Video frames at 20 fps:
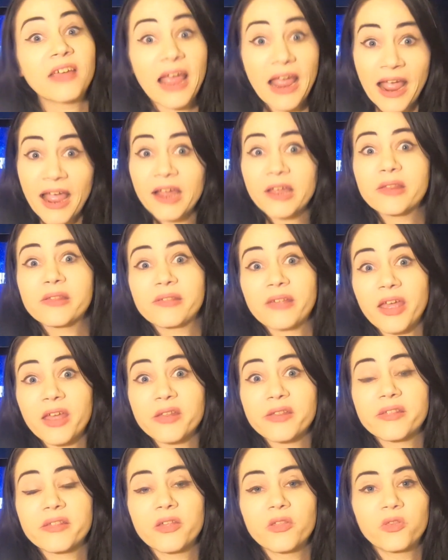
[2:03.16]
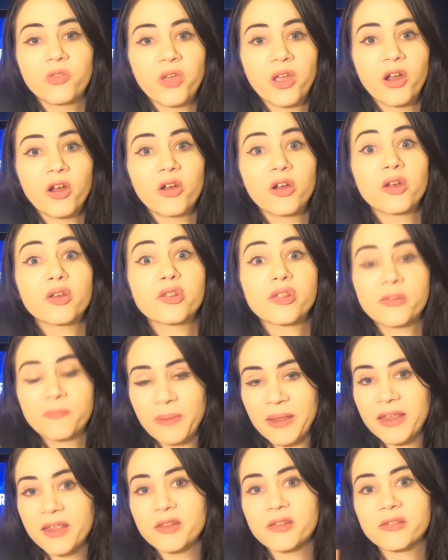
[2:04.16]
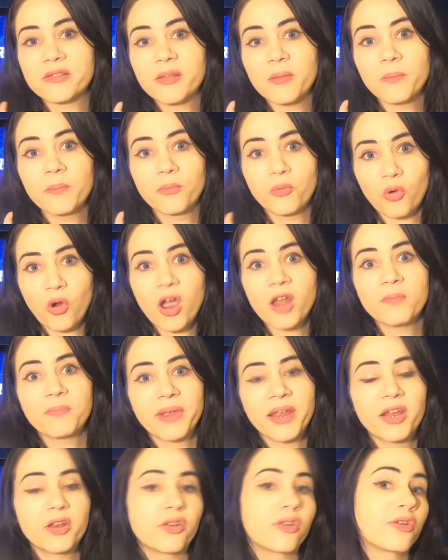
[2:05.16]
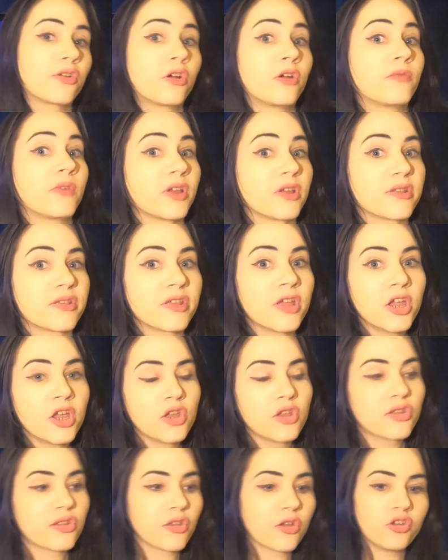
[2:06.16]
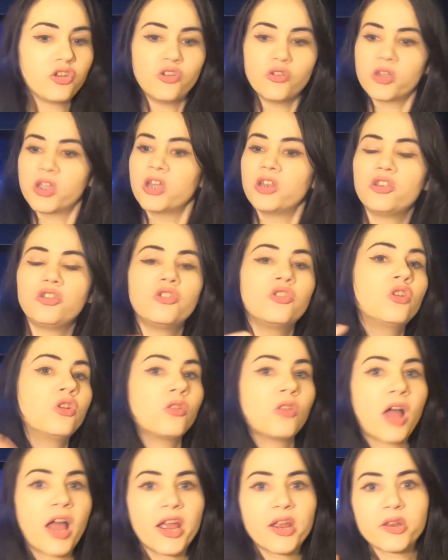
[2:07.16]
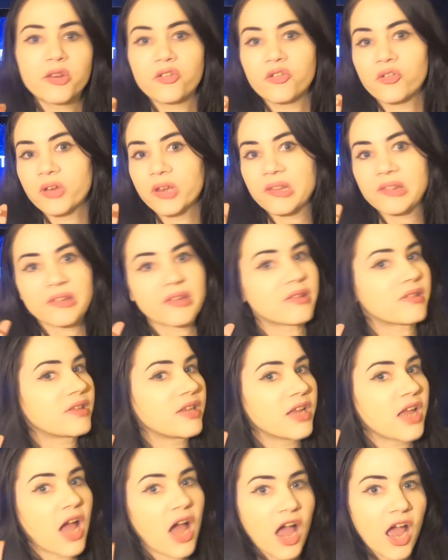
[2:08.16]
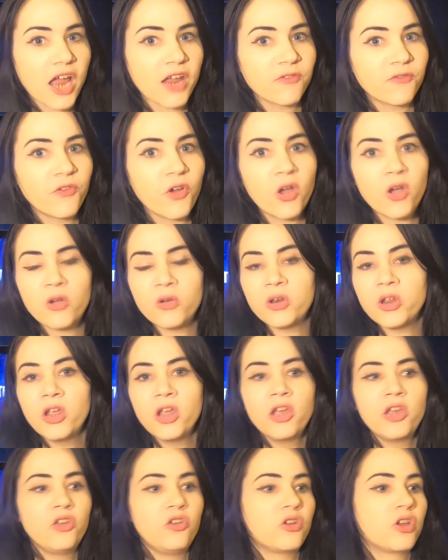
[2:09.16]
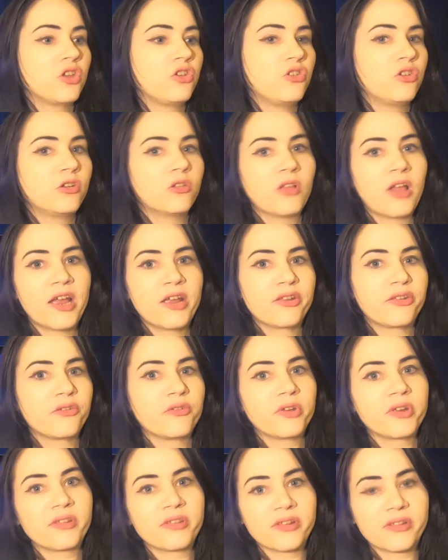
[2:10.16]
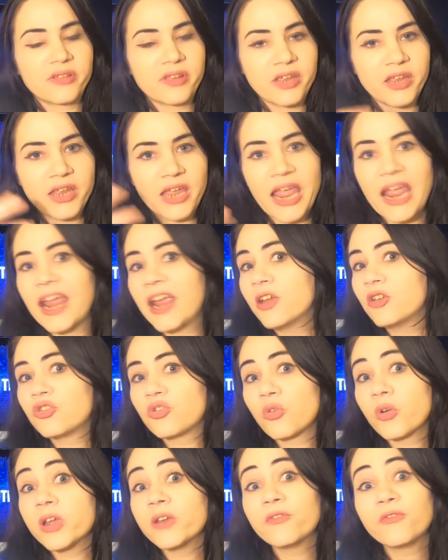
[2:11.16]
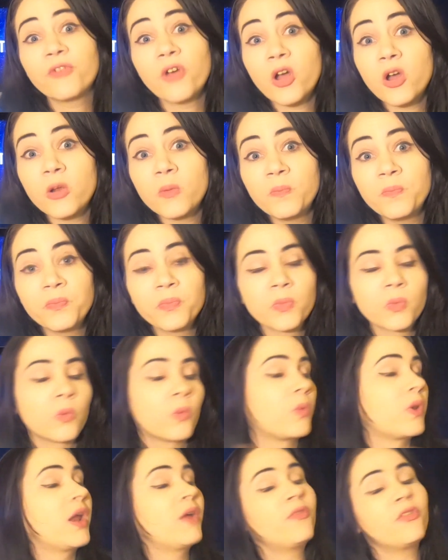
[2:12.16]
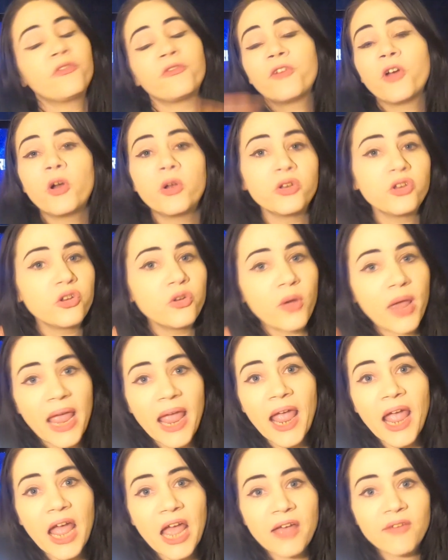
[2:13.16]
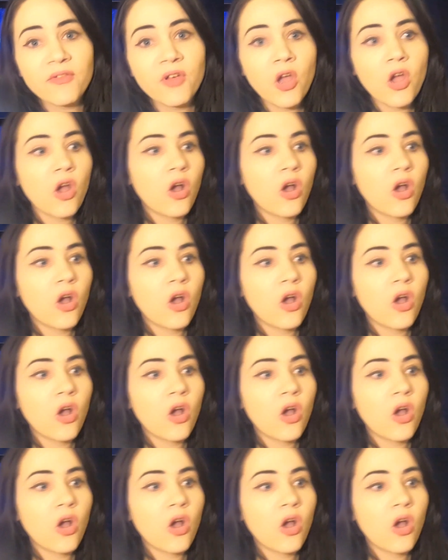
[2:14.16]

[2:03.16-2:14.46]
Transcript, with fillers: to access their space broadband service. So you can utilize your existing iPhone, you can utilize your existing Android phone, whatever phone you have.